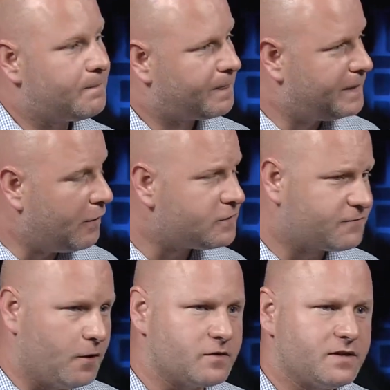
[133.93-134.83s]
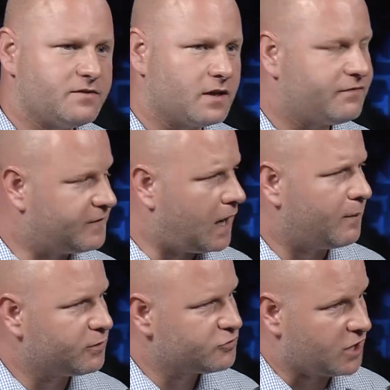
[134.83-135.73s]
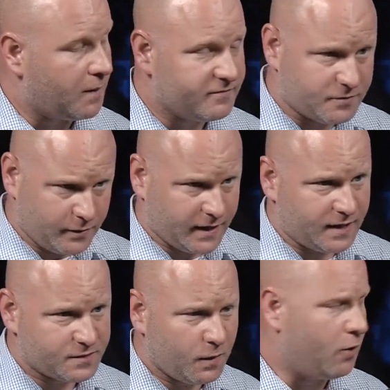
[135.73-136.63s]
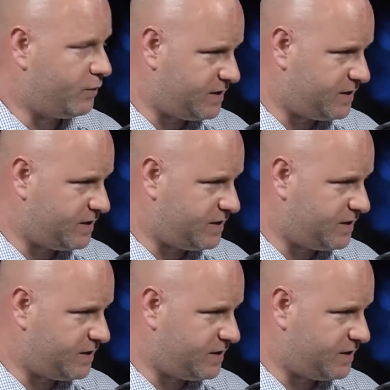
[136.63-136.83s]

those folks have done a phenomenal job of doing it as well.